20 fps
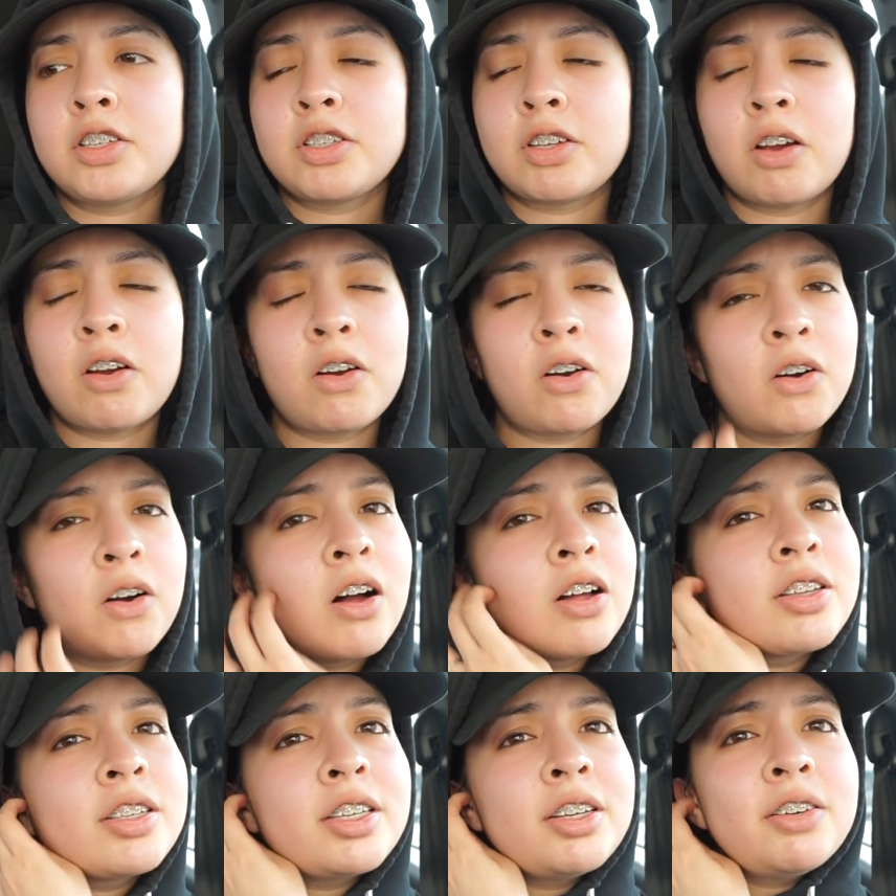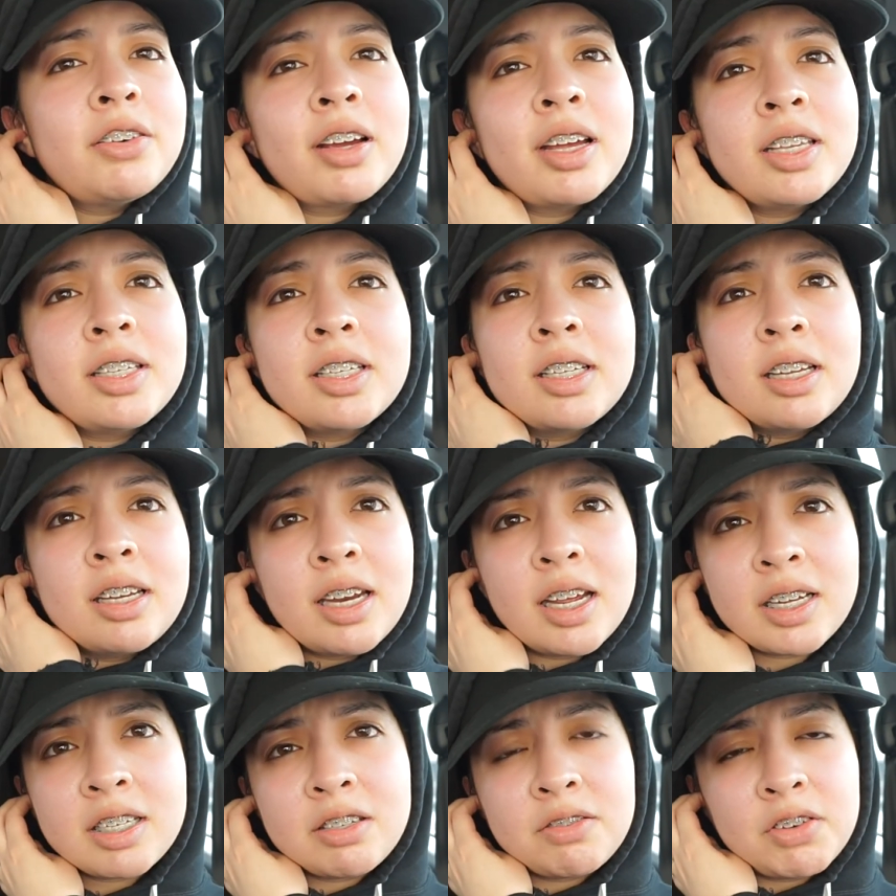so I'll see you guys in the
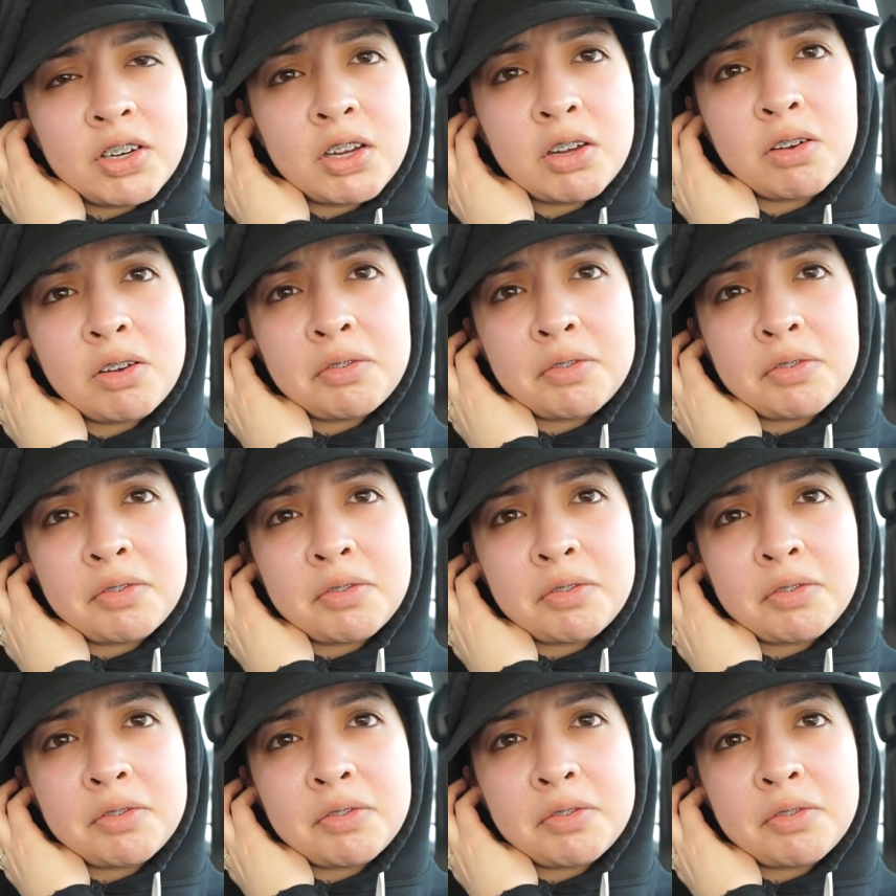next video.